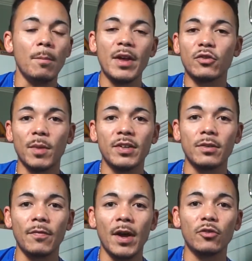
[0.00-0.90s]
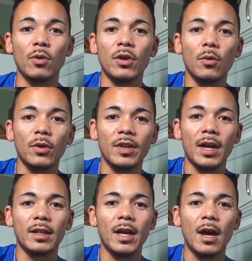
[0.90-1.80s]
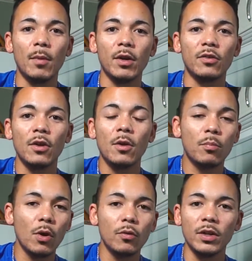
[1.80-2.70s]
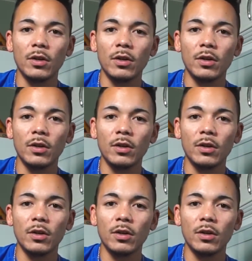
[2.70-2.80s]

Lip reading: measure my stuff out so I know exactly how much protein,